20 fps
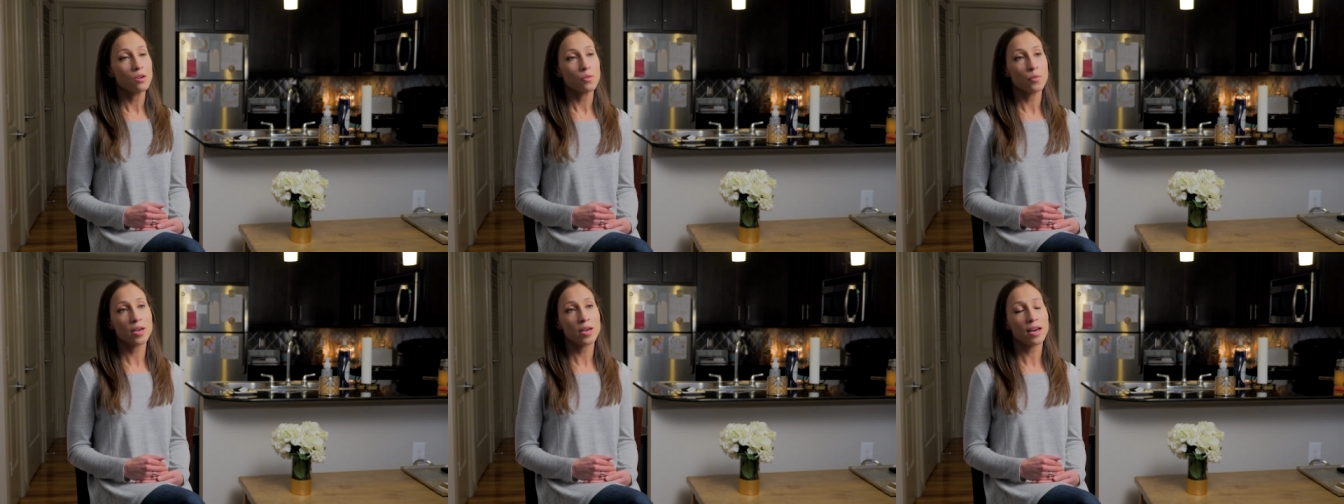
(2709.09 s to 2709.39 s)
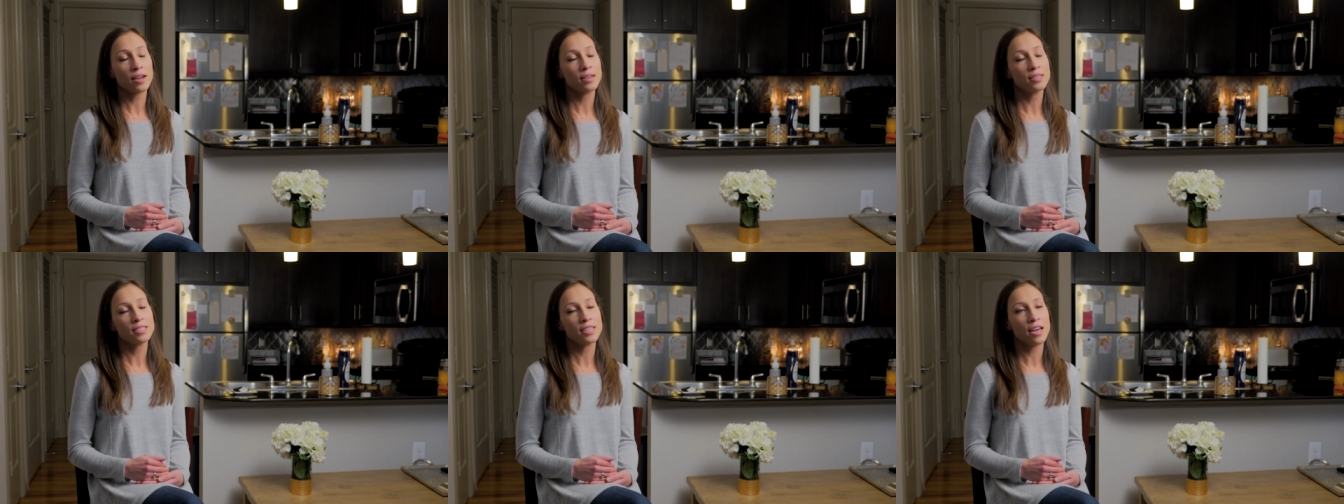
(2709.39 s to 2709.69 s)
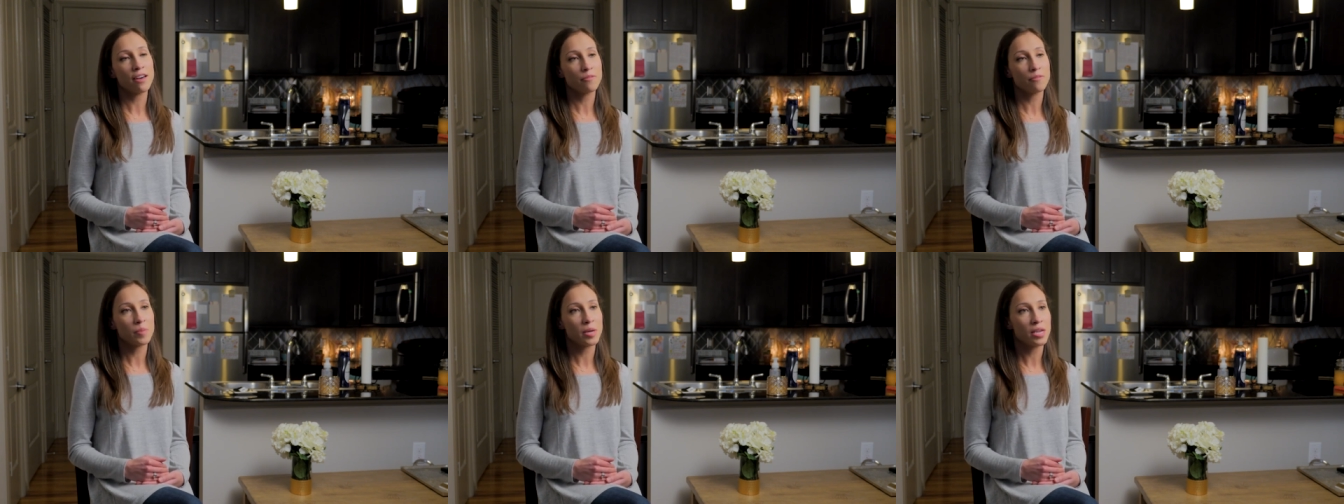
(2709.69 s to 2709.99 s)
we had a
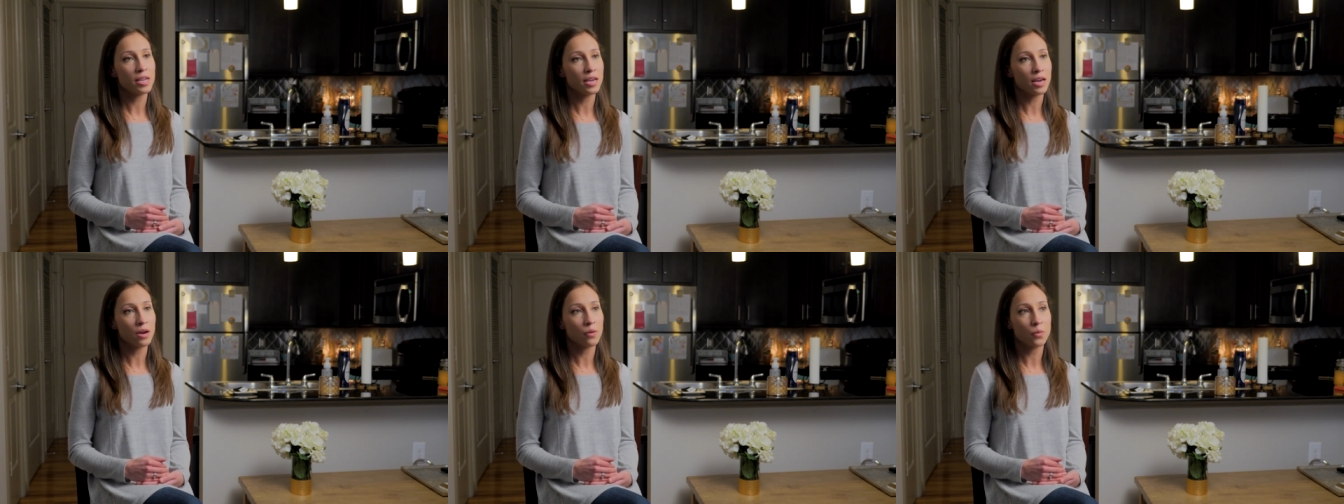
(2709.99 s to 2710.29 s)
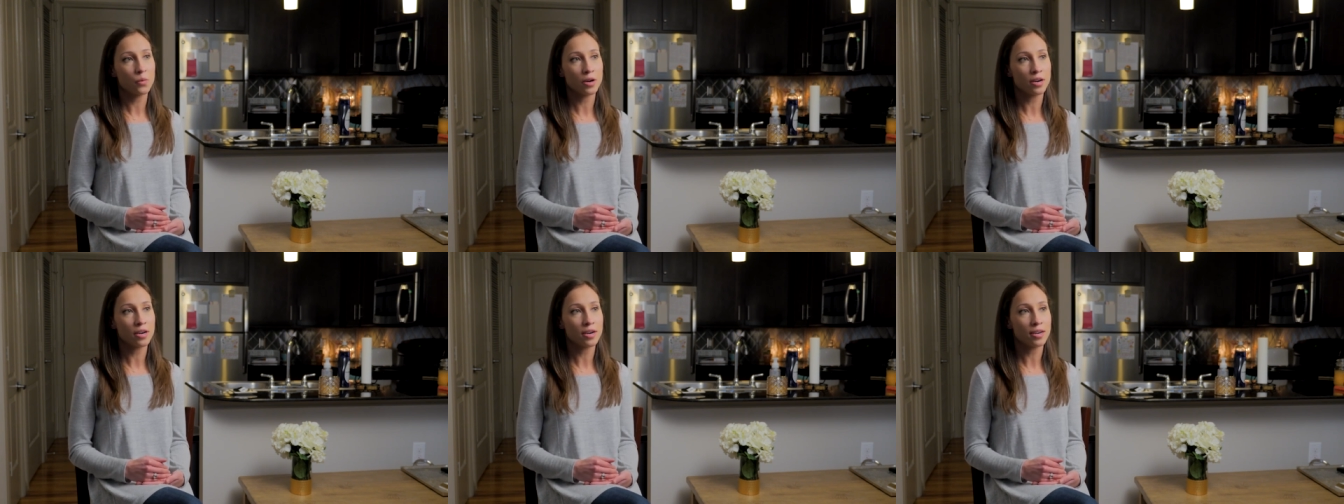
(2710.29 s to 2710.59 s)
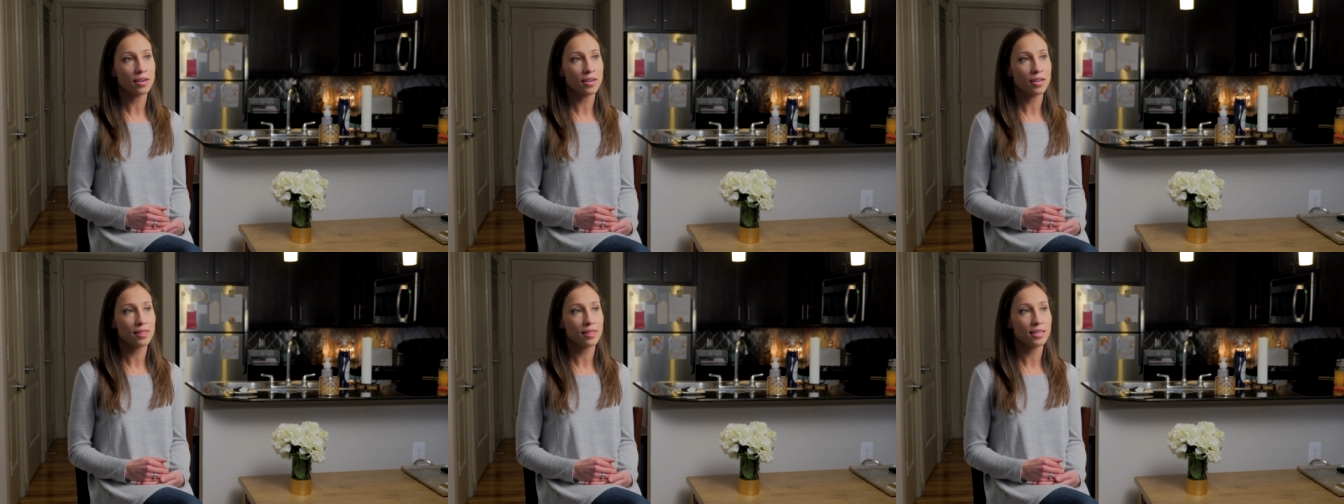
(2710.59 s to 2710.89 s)
staff meeting at
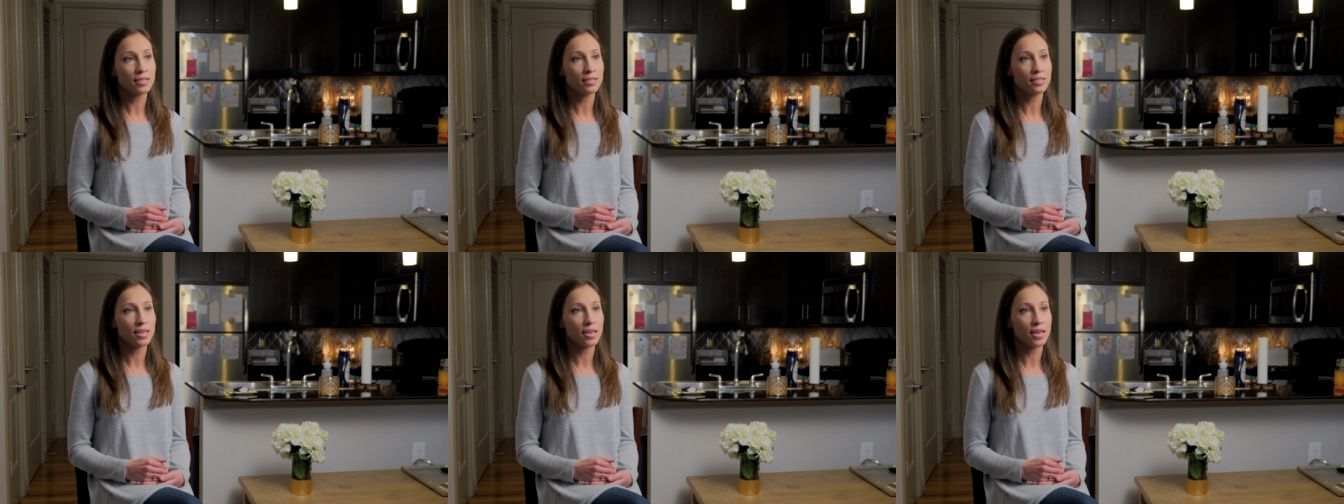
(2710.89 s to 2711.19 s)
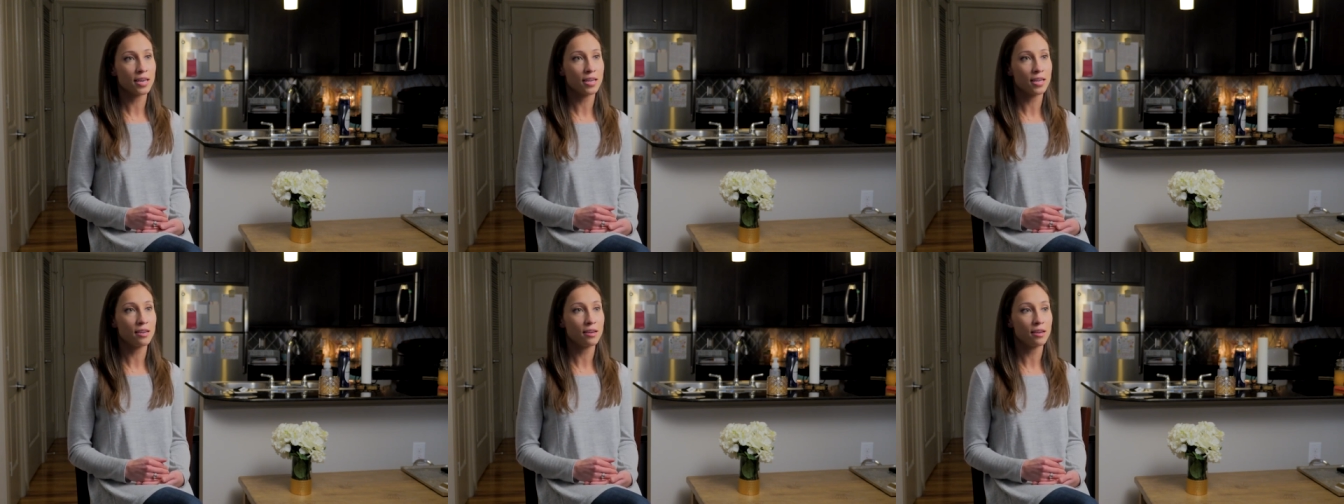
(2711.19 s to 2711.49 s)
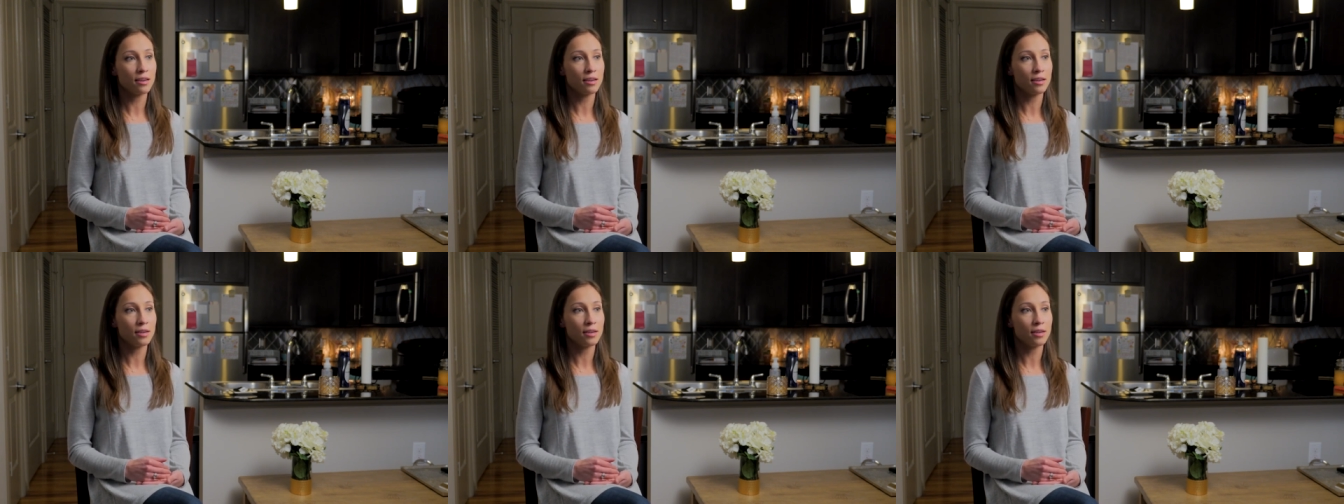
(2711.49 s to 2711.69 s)
work, and they said,